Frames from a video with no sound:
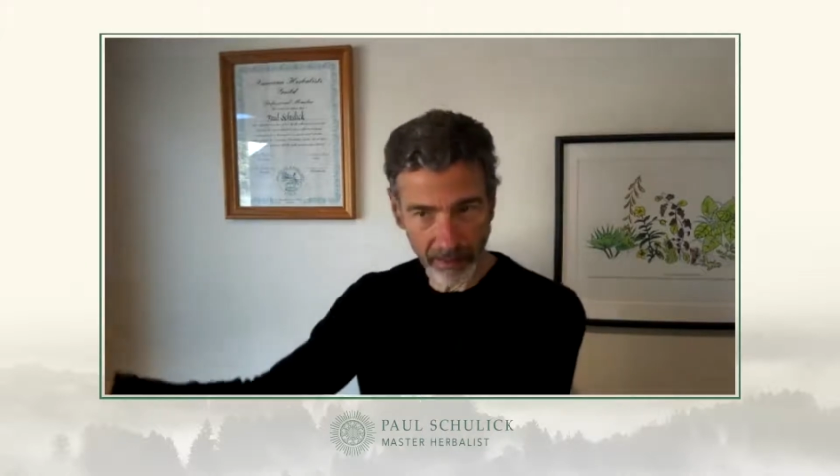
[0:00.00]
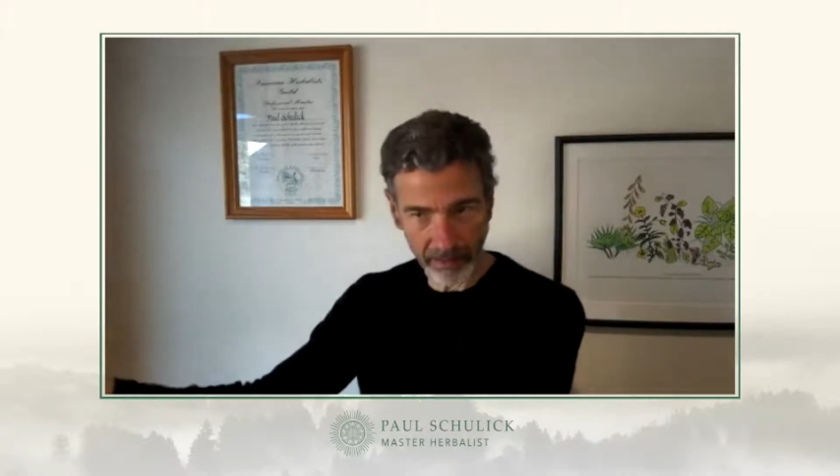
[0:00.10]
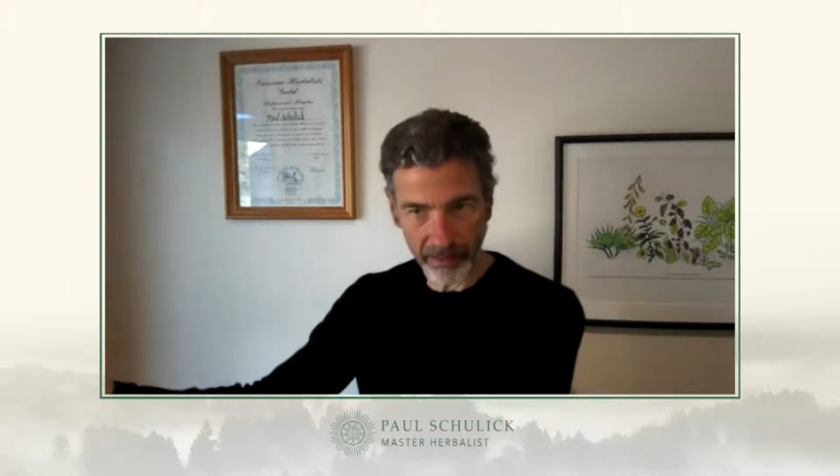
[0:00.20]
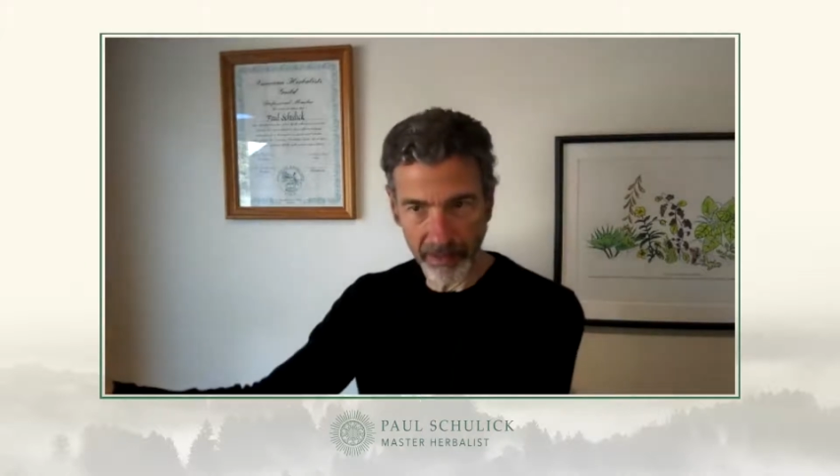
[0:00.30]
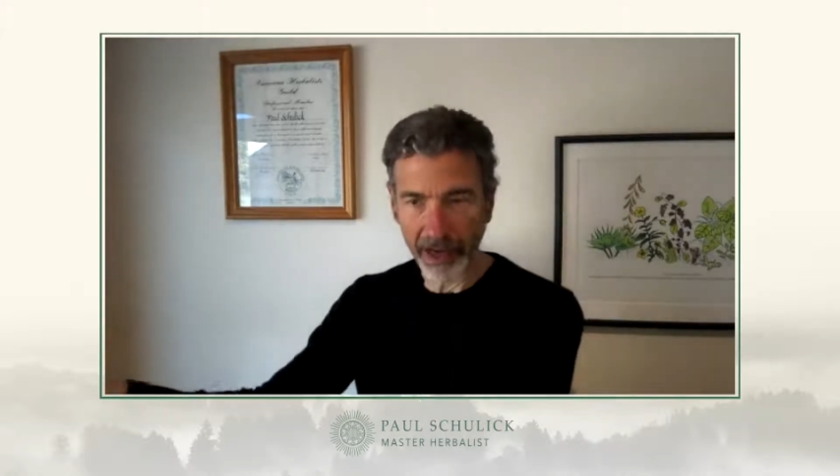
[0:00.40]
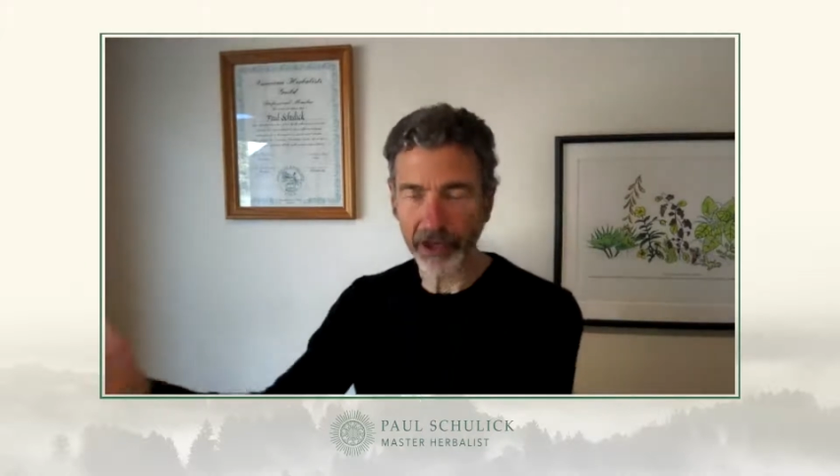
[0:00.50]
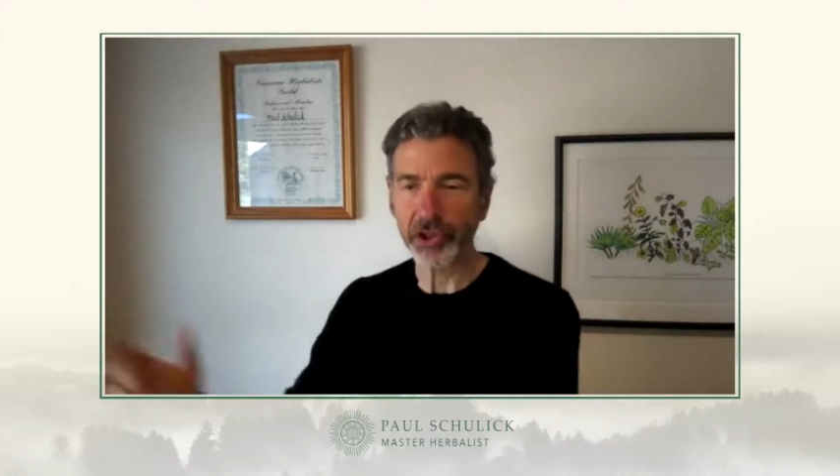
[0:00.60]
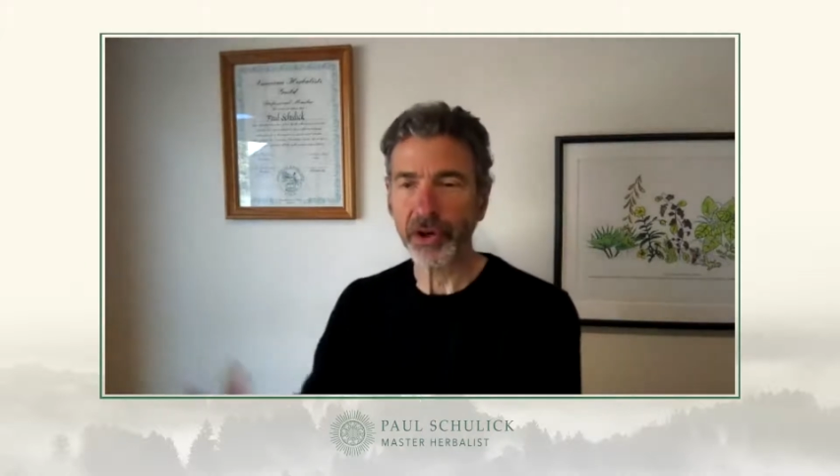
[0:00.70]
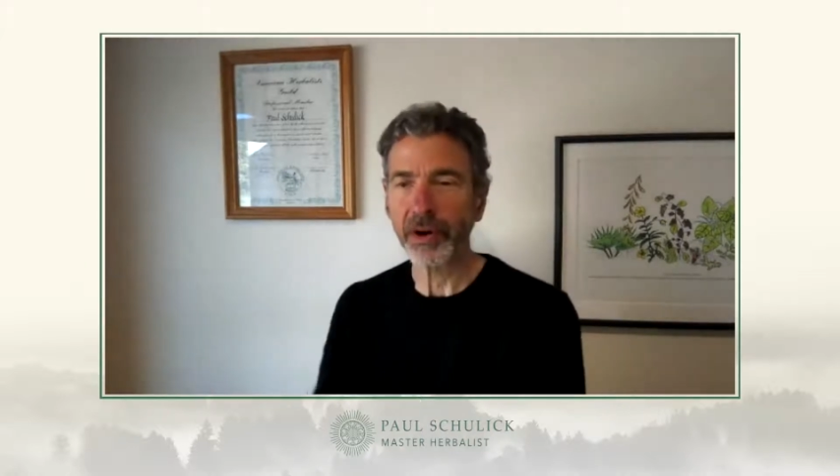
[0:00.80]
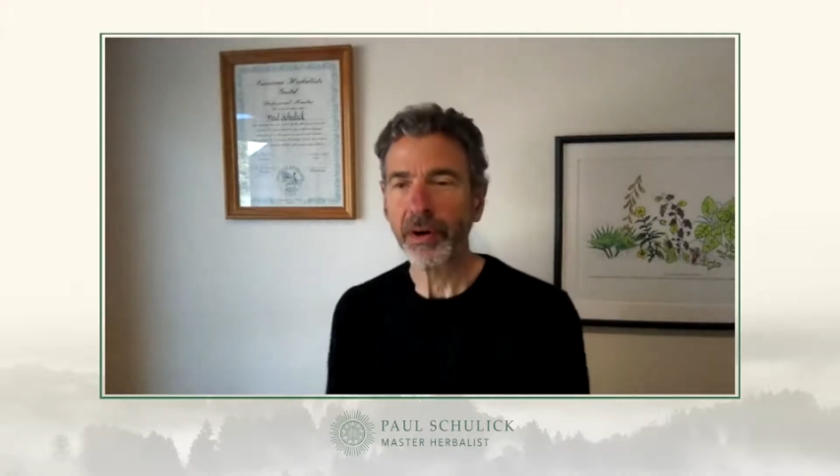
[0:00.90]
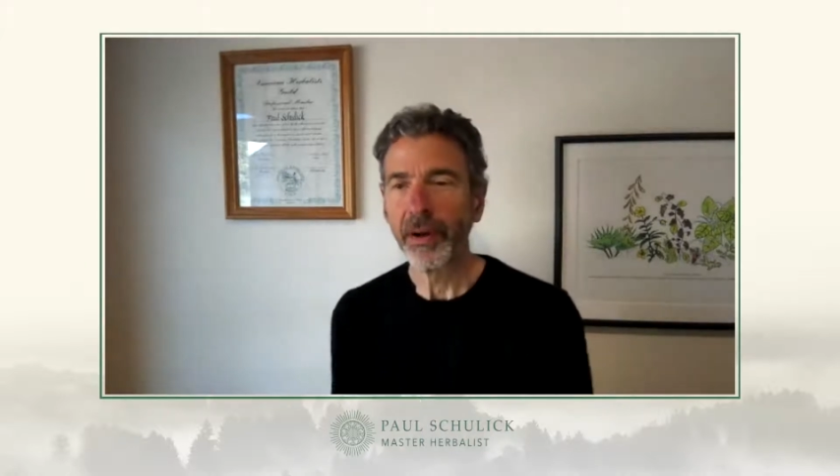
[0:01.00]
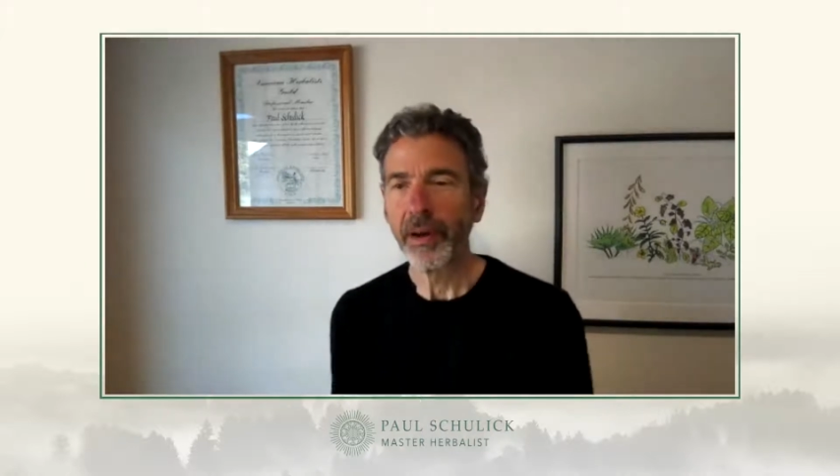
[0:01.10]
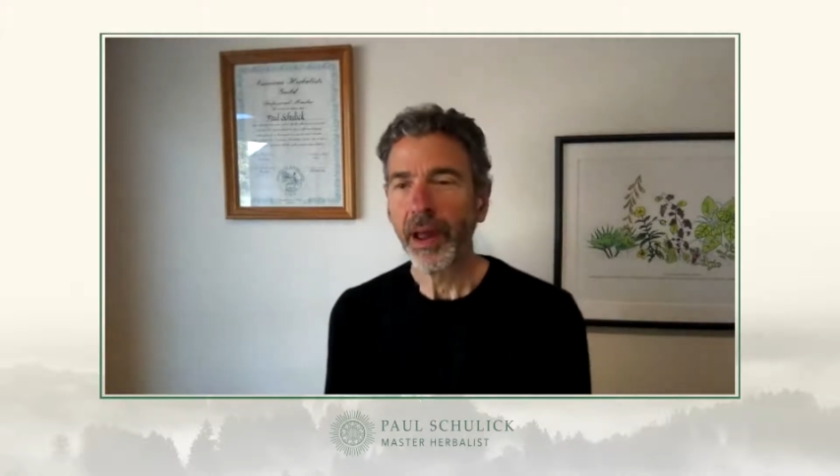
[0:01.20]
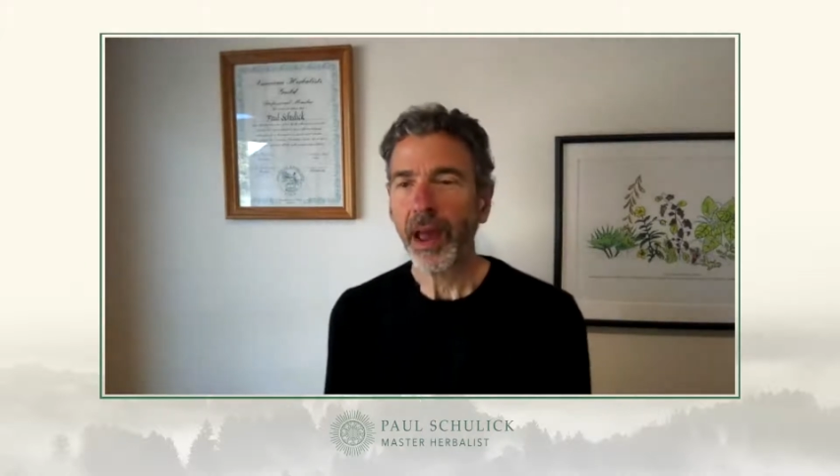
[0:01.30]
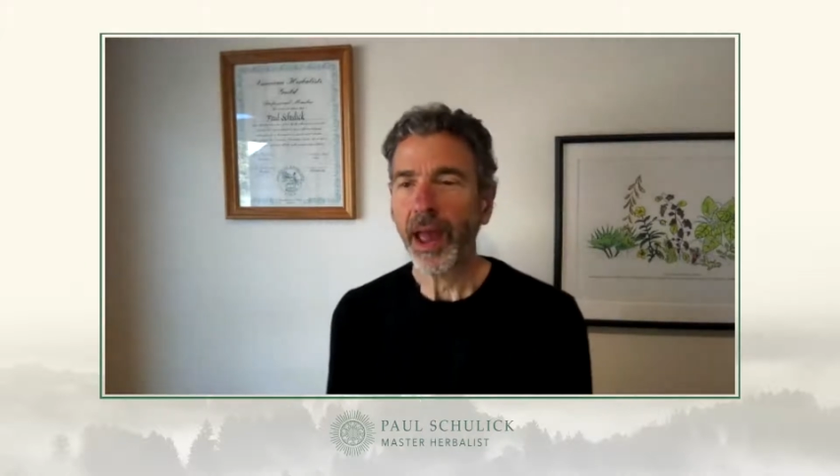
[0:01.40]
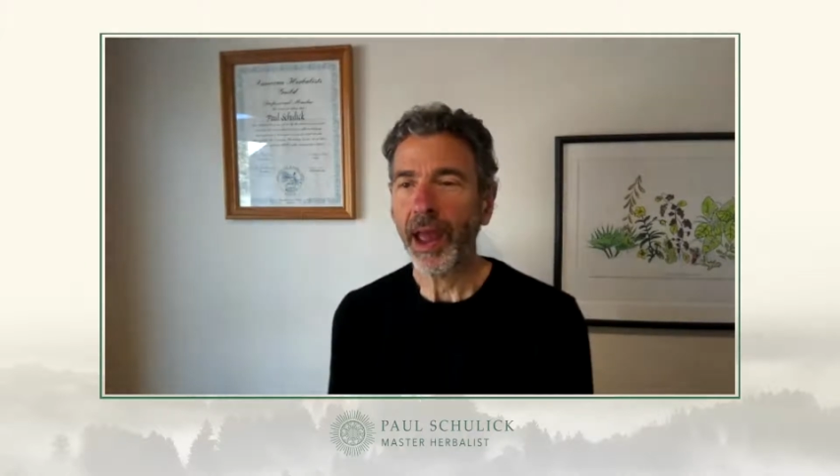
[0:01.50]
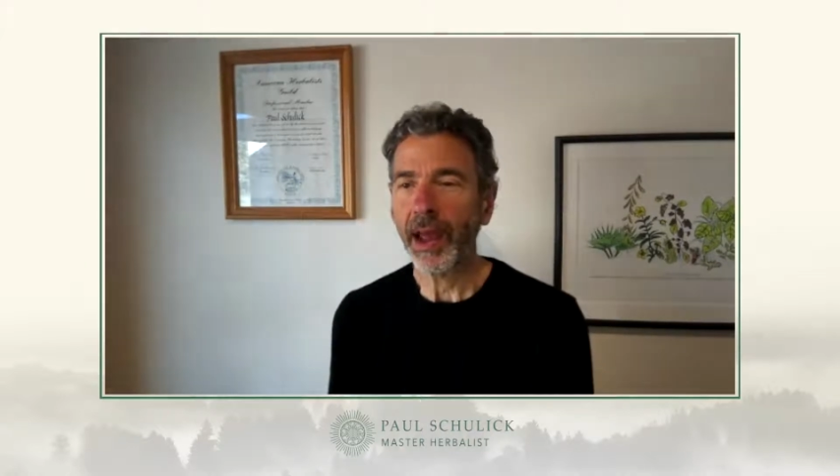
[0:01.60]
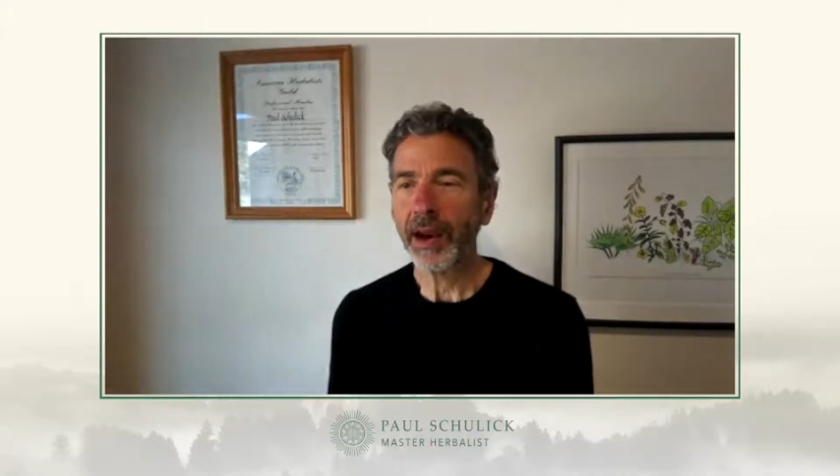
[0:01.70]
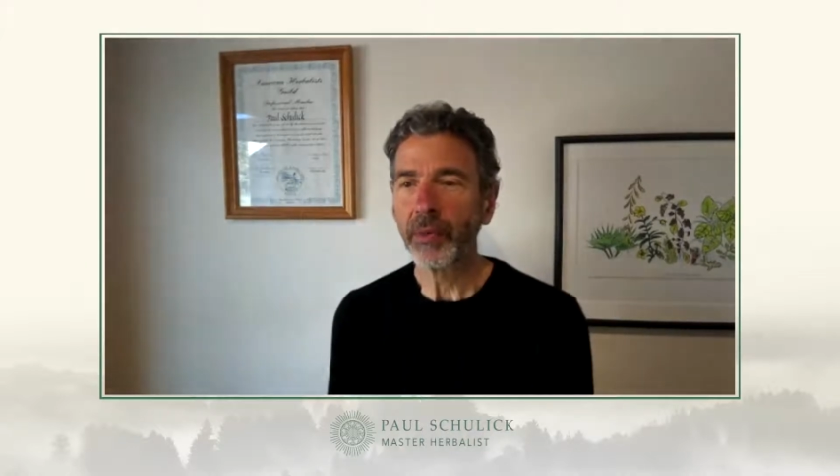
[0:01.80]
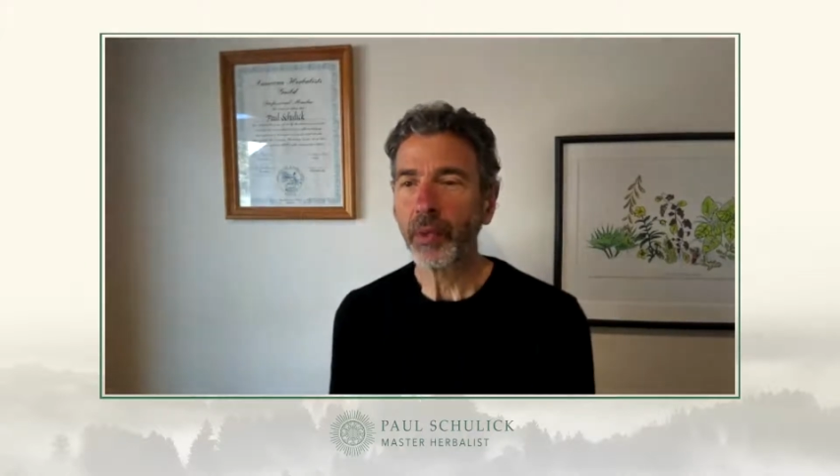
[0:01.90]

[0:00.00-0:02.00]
nature, and